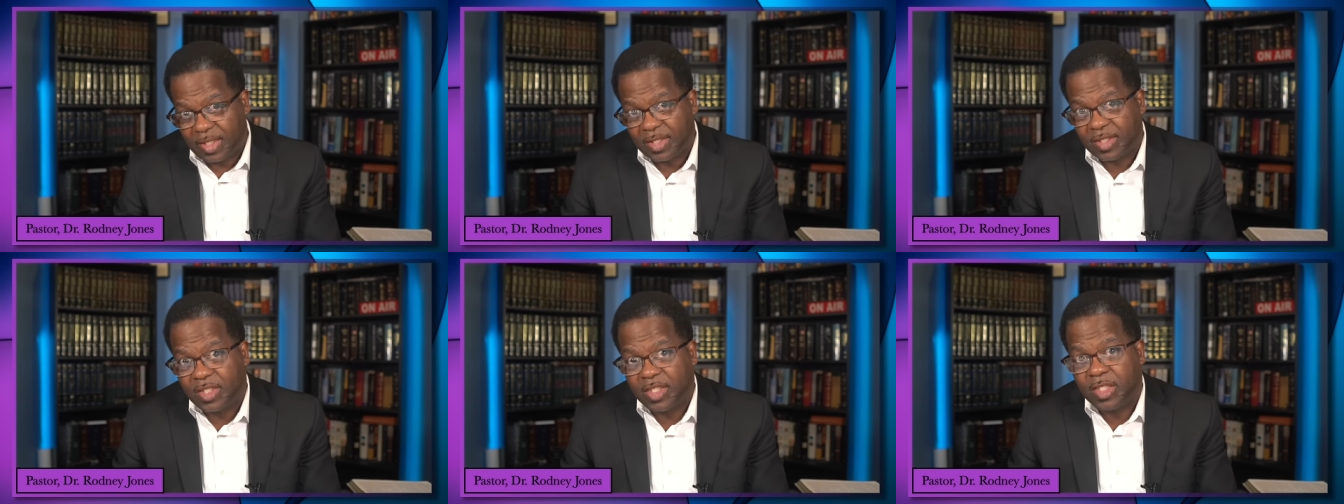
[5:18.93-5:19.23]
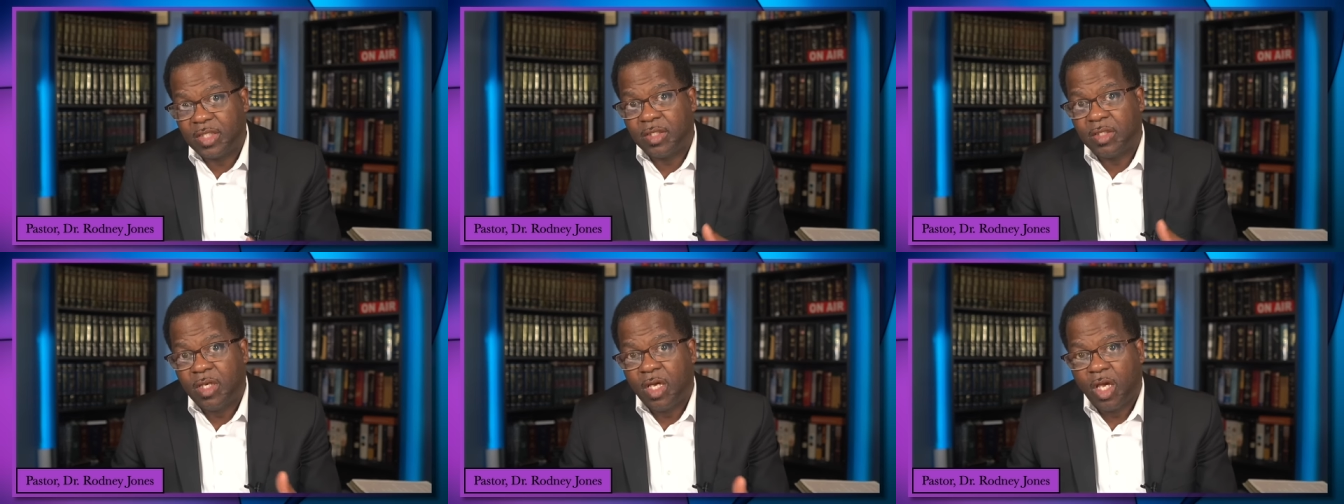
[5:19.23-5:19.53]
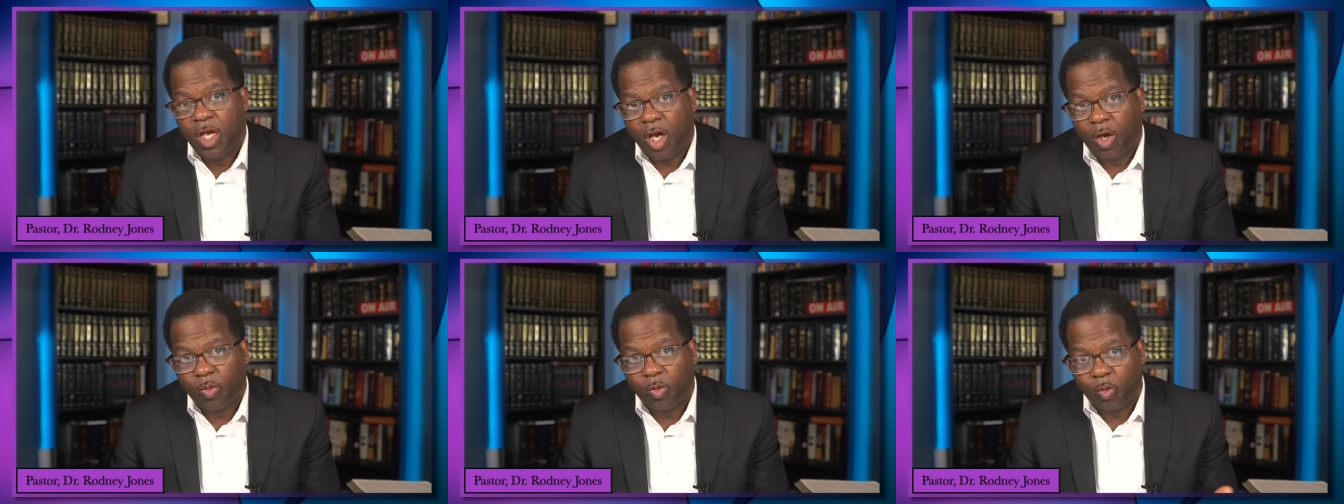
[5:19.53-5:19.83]
It is
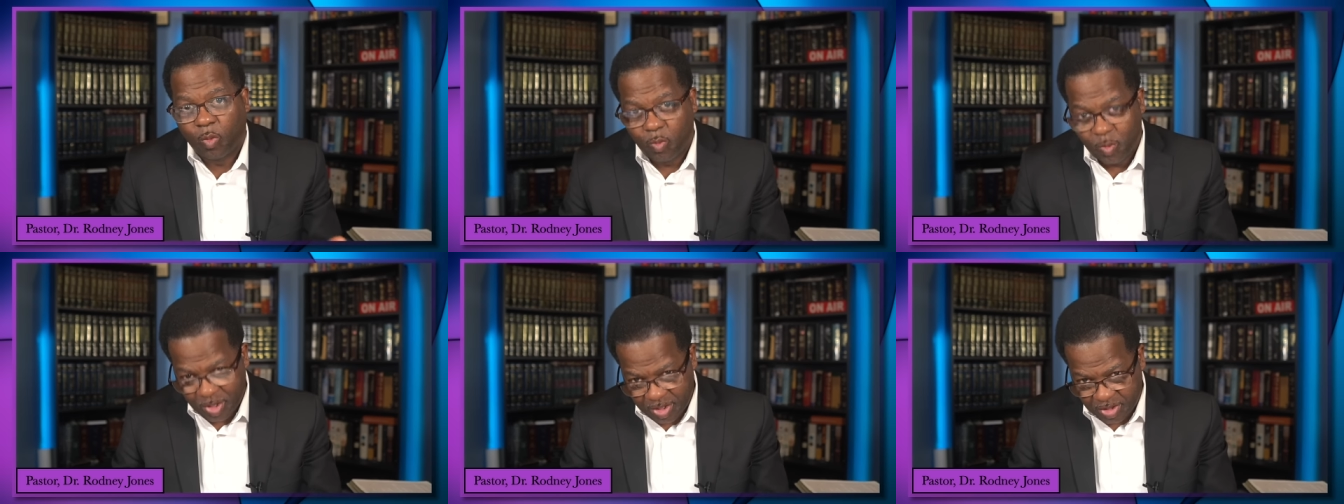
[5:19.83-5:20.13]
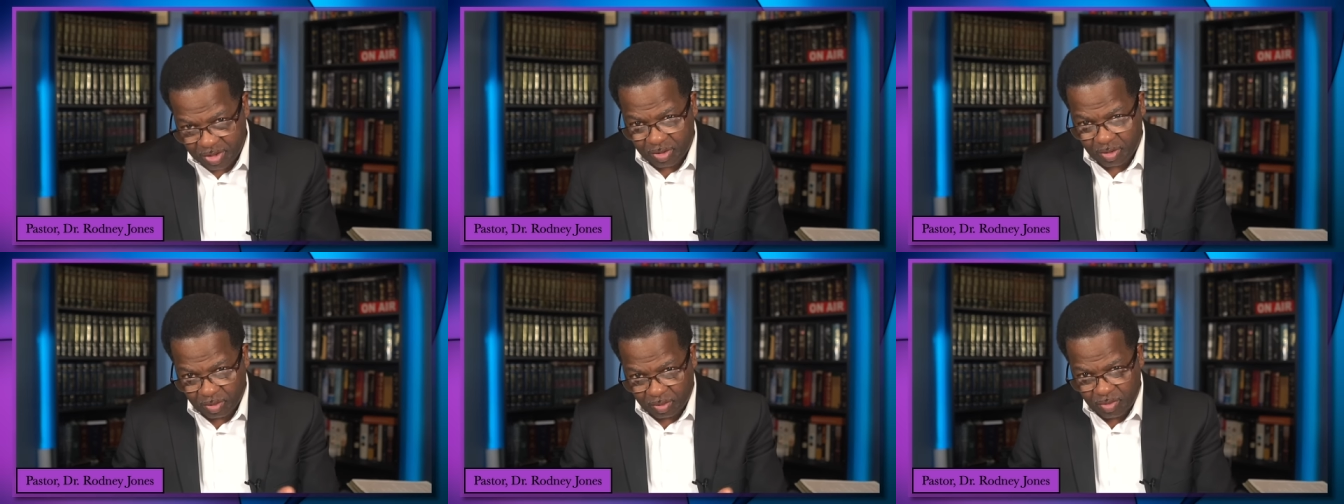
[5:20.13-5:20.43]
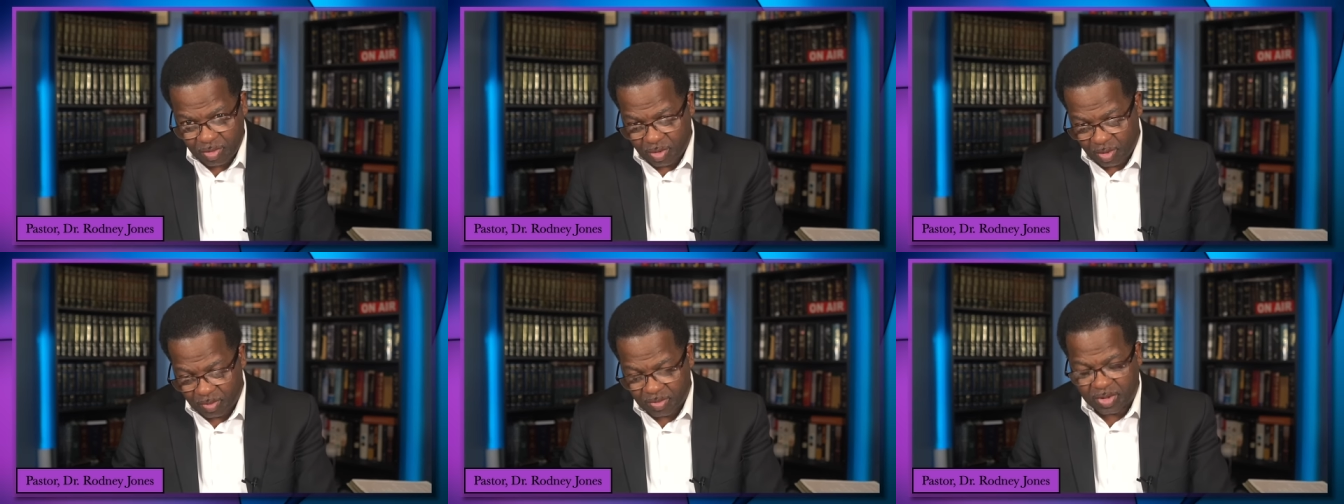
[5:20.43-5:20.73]
the
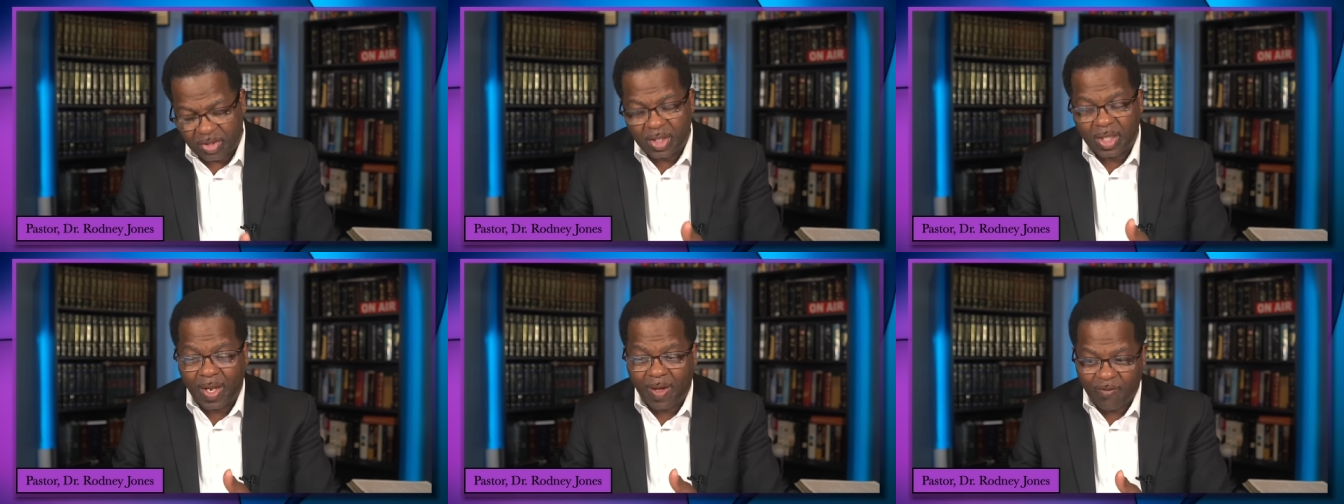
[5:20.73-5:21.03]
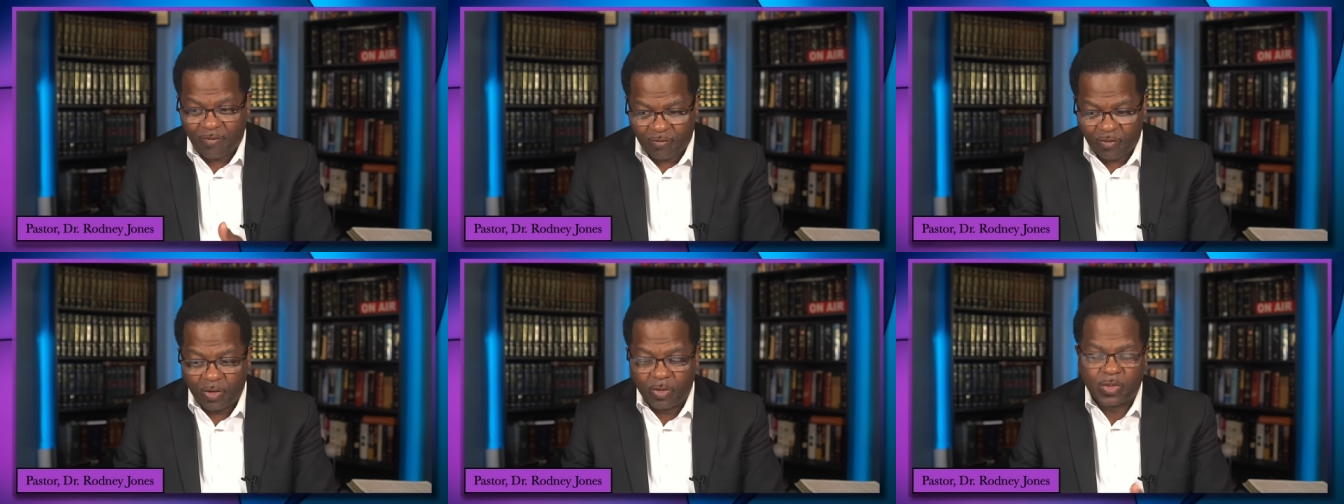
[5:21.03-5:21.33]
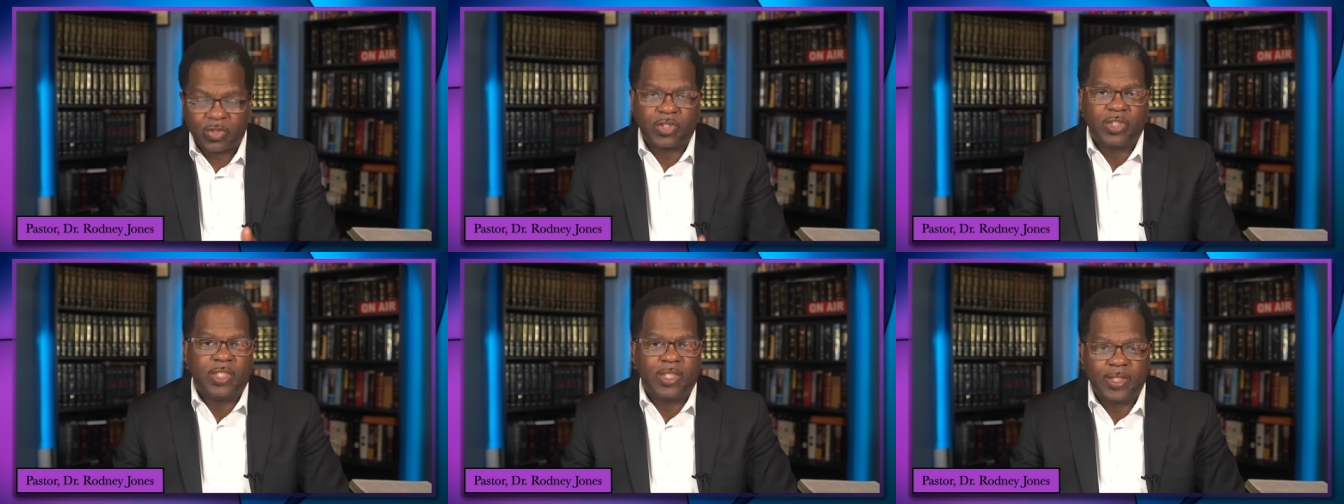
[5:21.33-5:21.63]
original notes that I
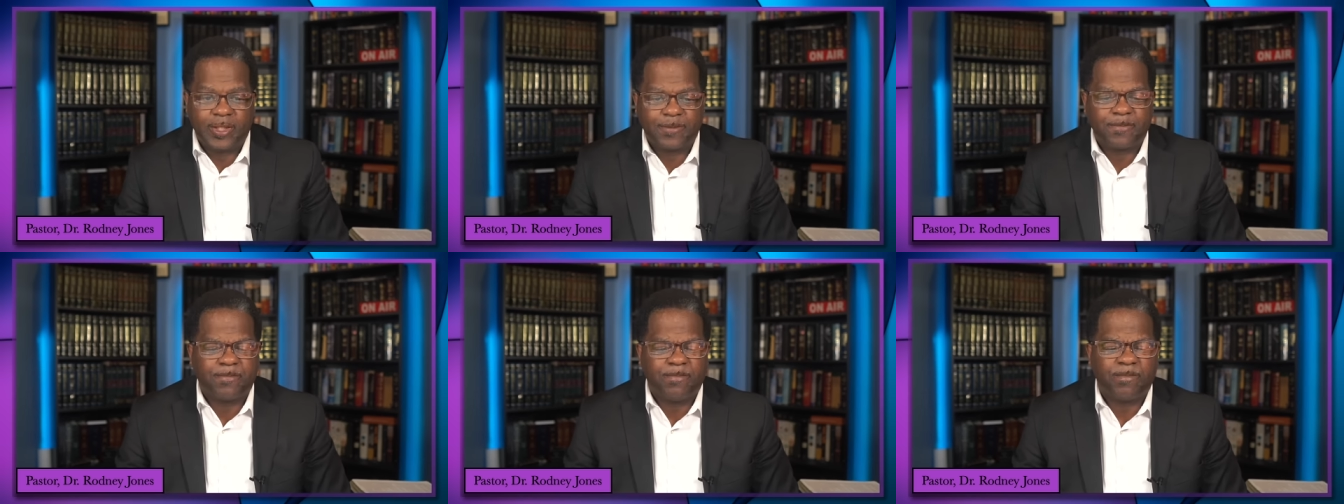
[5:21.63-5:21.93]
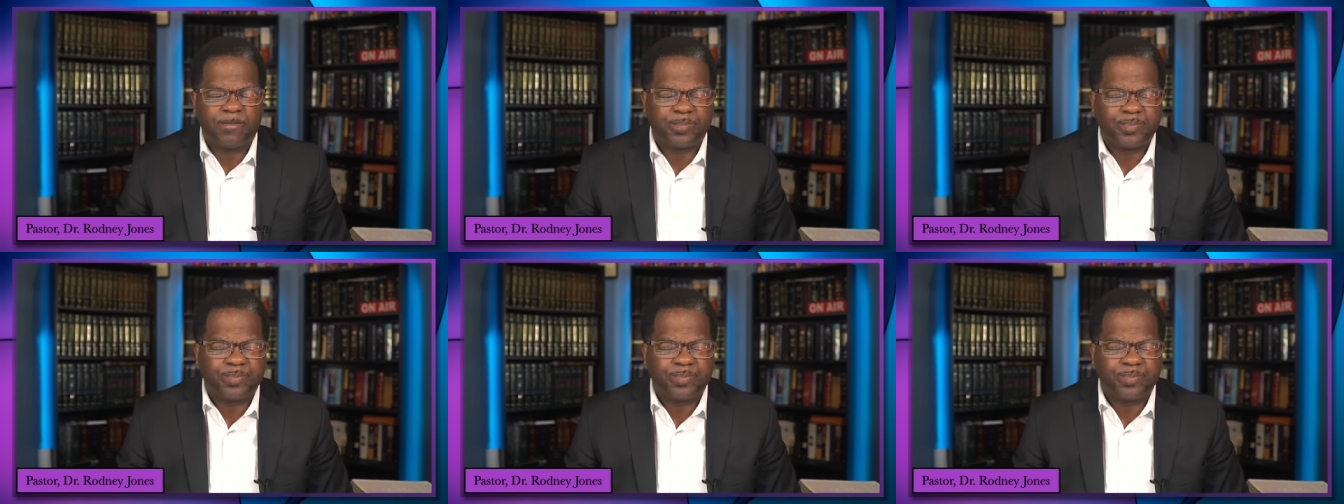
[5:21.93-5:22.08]
first did.